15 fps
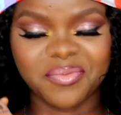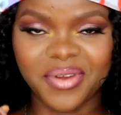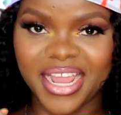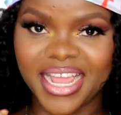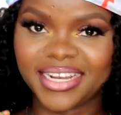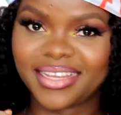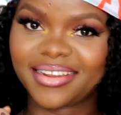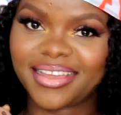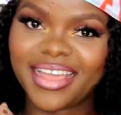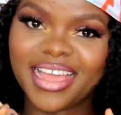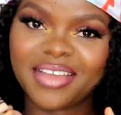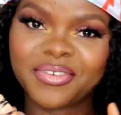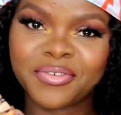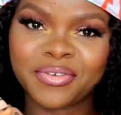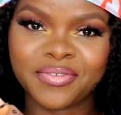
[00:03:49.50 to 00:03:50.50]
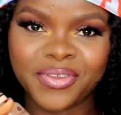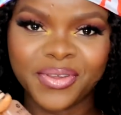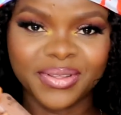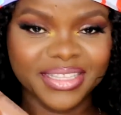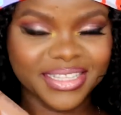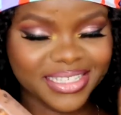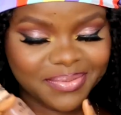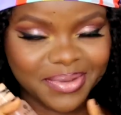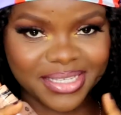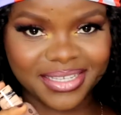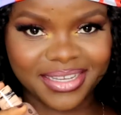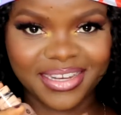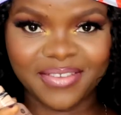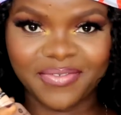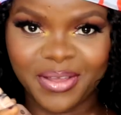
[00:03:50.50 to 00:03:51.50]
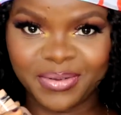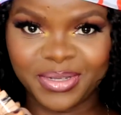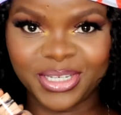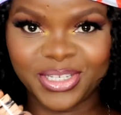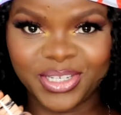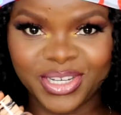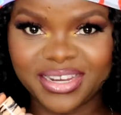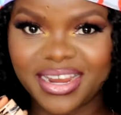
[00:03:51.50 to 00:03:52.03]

brand, and I have a review on this particular foundation.